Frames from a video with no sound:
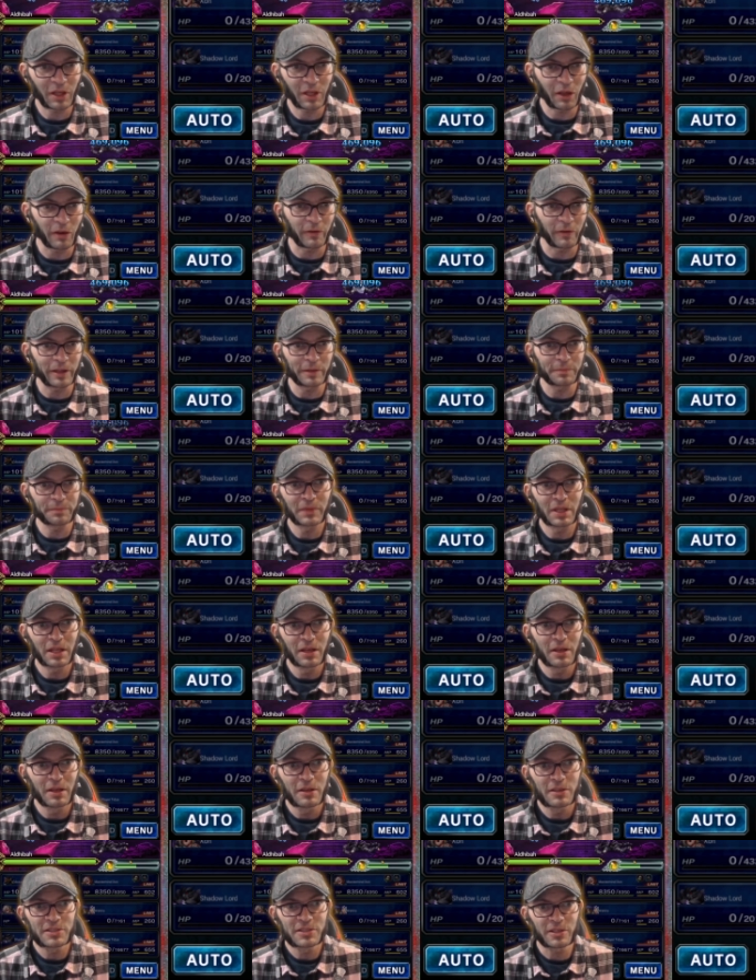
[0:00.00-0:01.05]
Alright,
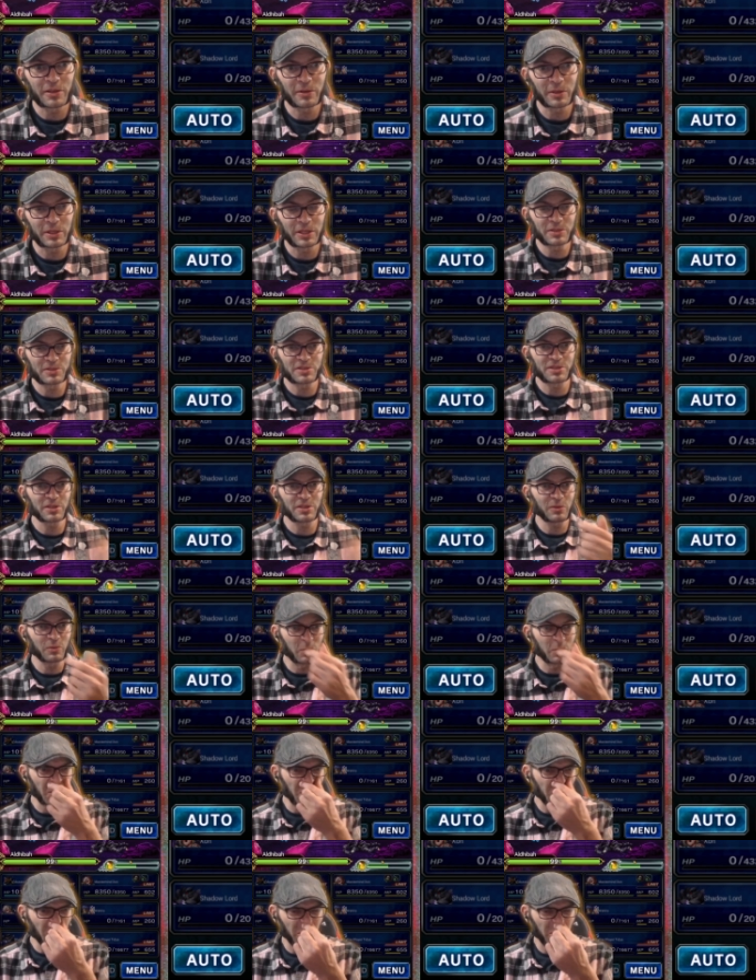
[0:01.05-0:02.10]
so here's the
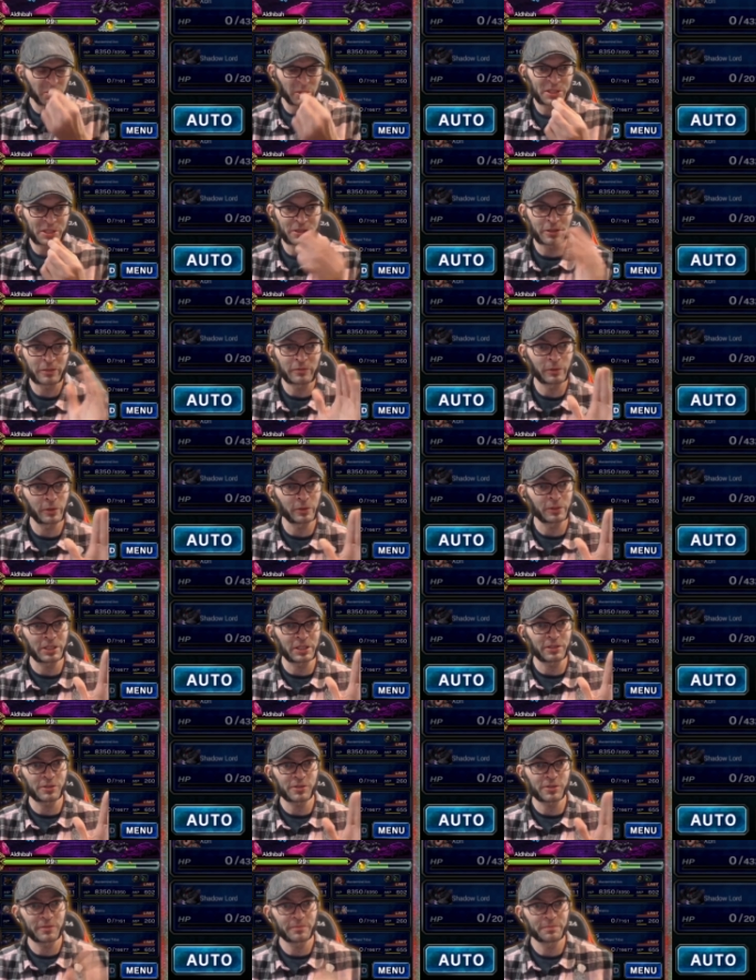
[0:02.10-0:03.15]
real 3-turn
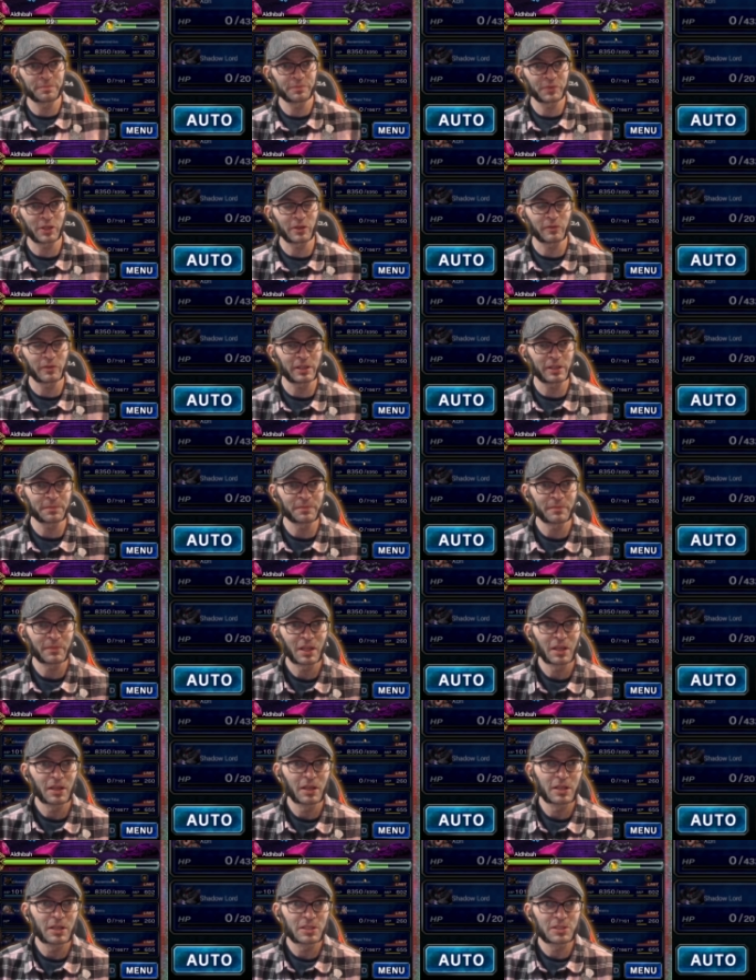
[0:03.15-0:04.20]
rotation. Alright,
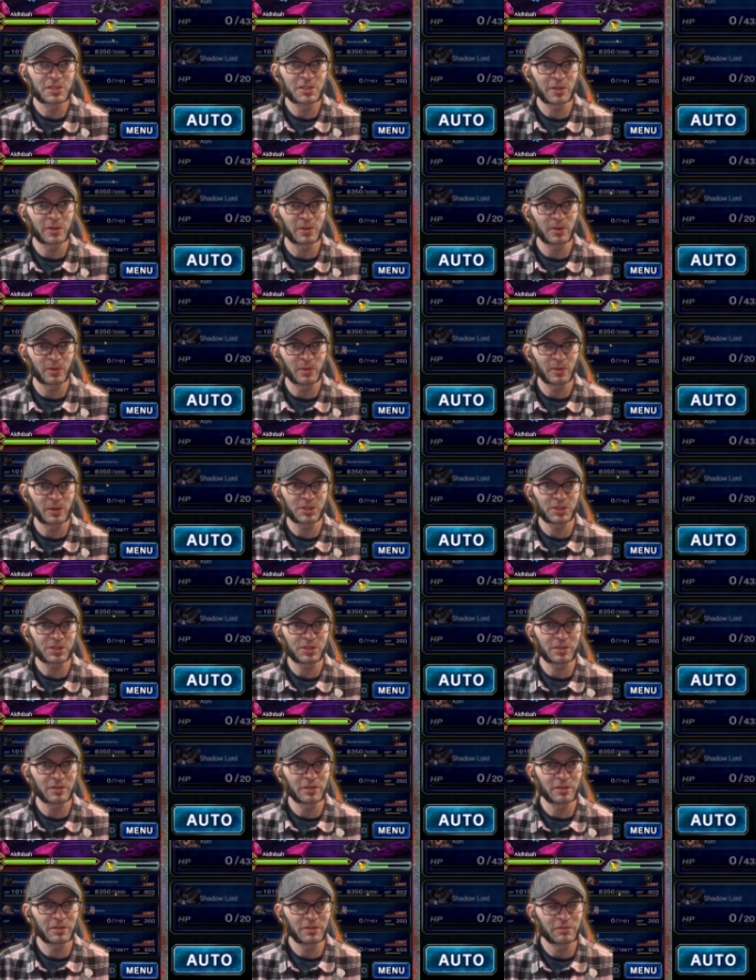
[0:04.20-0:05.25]
so
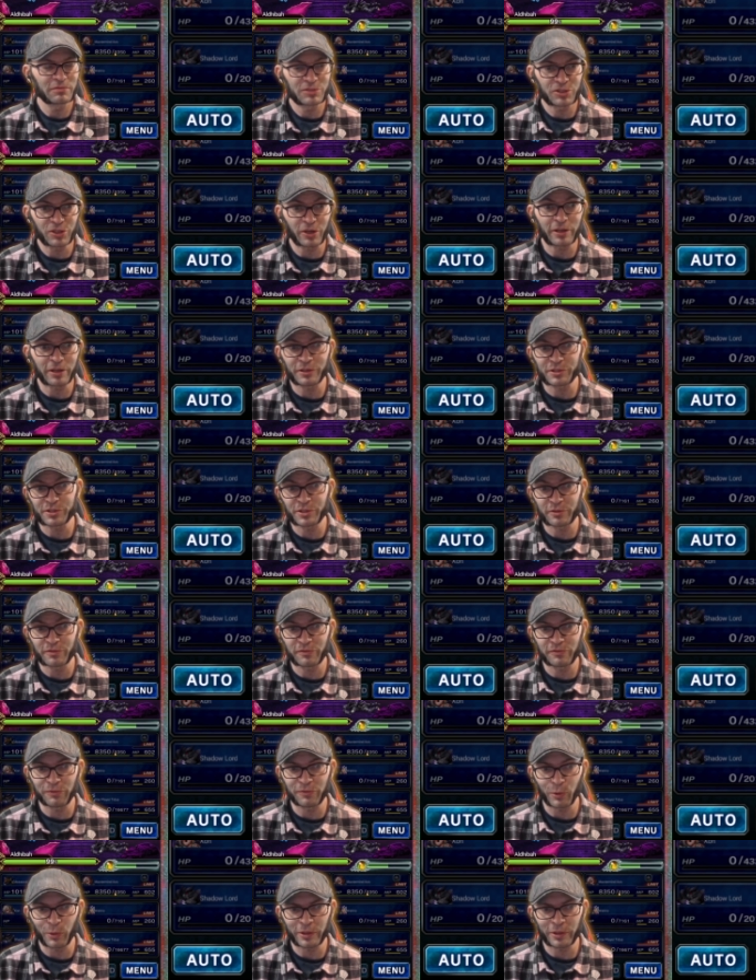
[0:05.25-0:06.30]
starting on turn
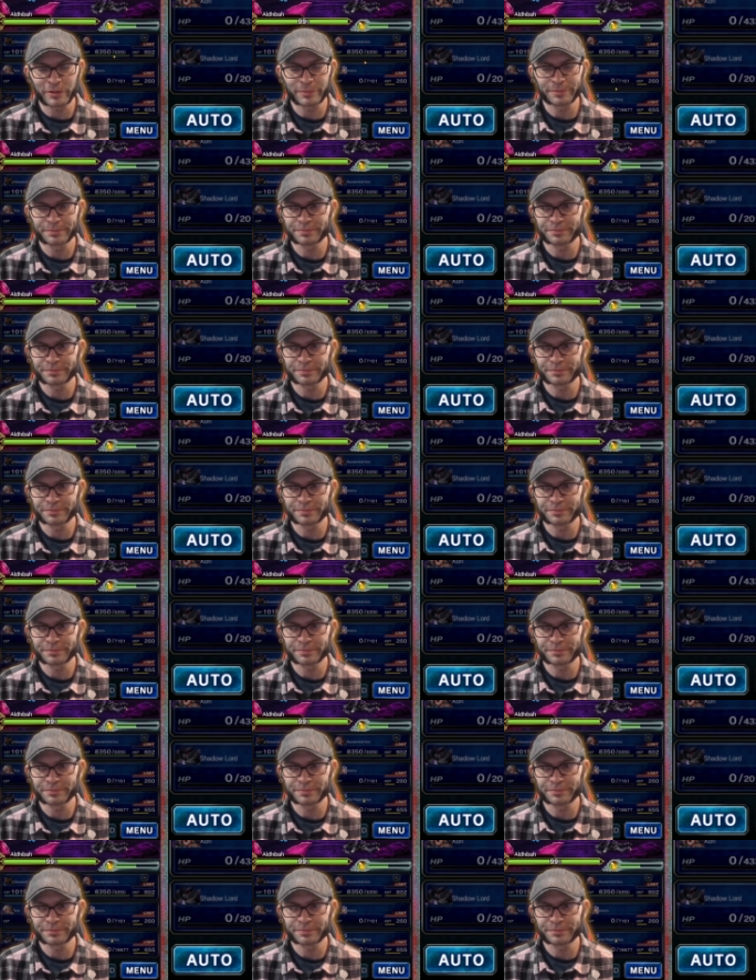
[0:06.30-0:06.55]
4.